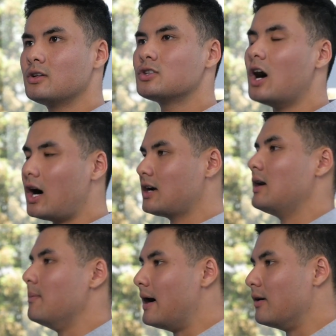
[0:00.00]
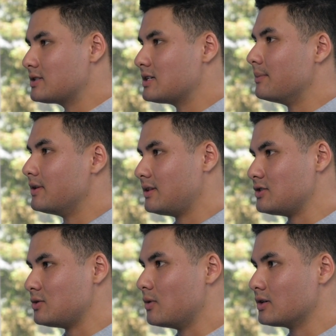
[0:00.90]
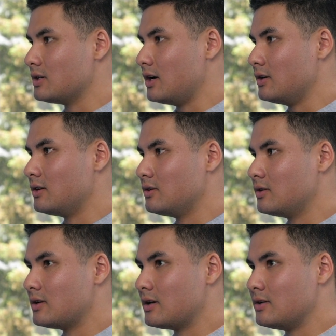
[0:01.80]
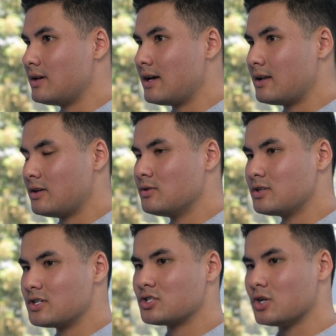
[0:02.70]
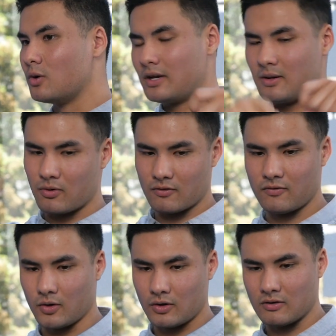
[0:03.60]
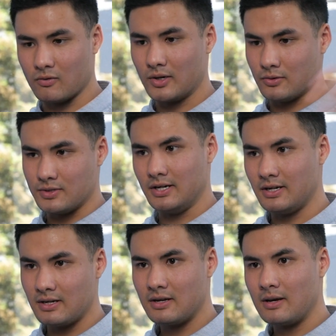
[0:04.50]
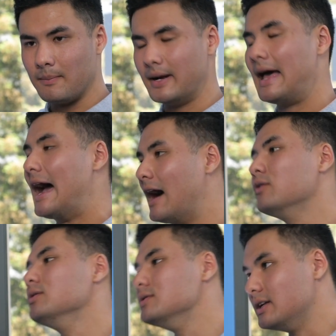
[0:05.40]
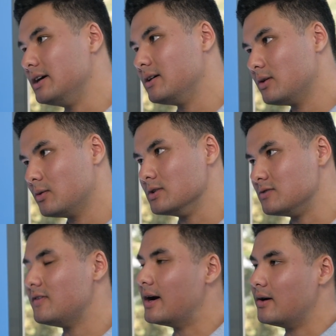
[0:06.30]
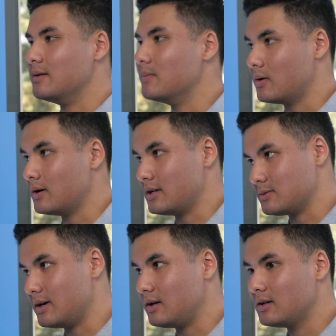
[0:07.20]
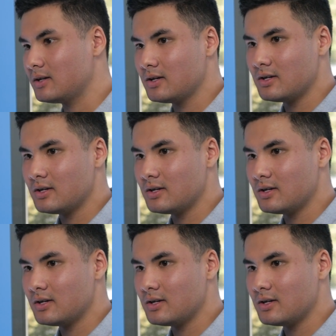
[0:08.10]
talk about some of the things you worked on. Yeah. You can not you can just show like a portfolio of what you did, but how you did it was very important as well.